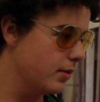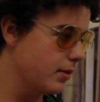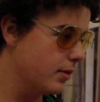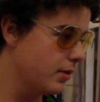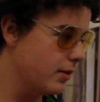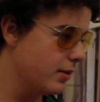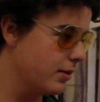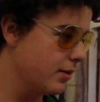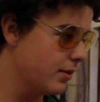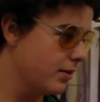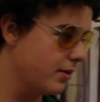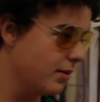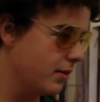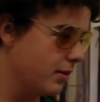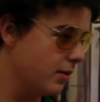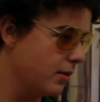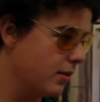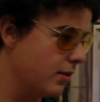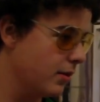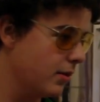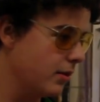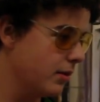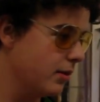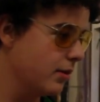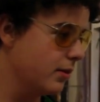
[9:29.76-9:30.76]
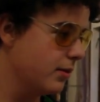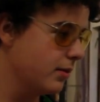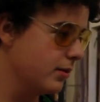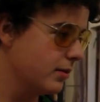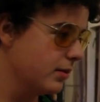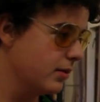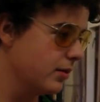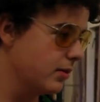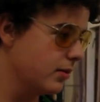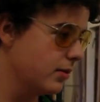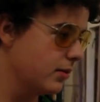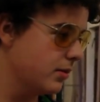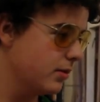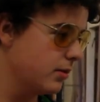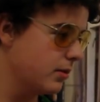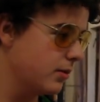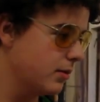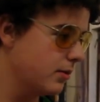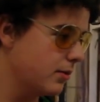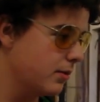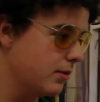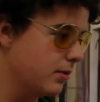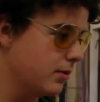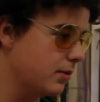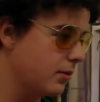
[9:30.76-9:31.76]

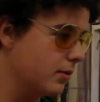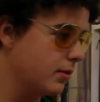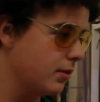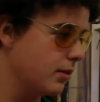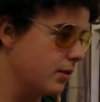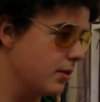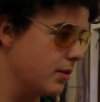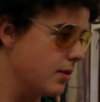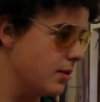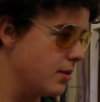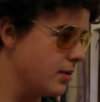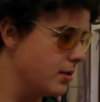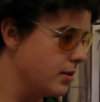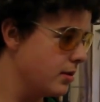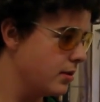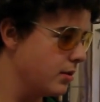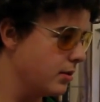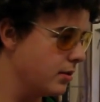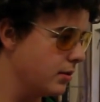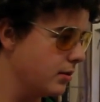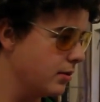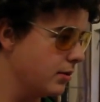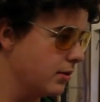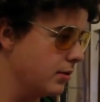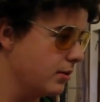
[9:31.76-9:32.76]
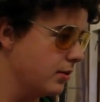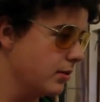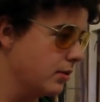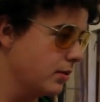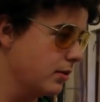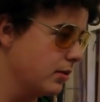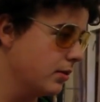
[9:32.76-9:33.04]
This person isn't speaking.